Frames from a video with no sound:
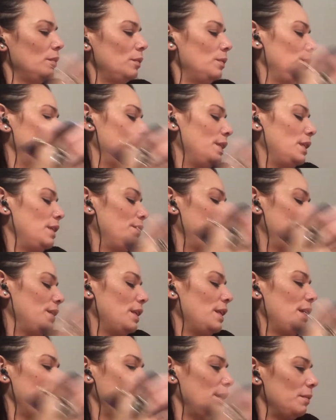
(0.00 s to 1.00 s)
with your love and
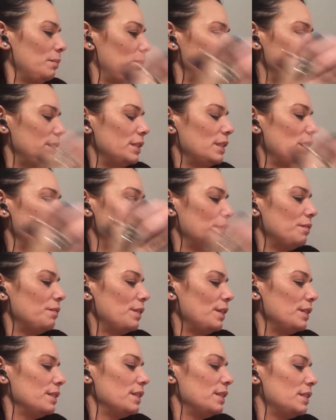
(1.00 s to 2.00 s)
light. Please
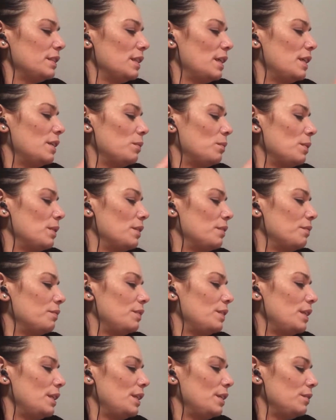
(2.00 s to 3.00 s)
clarify this Knight of Wands
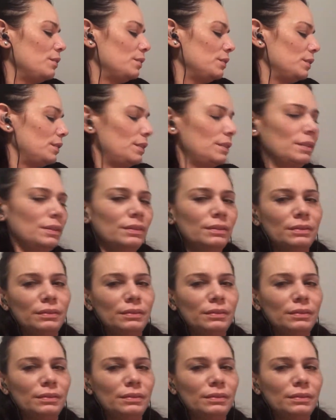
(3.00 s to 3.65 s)
for Leos.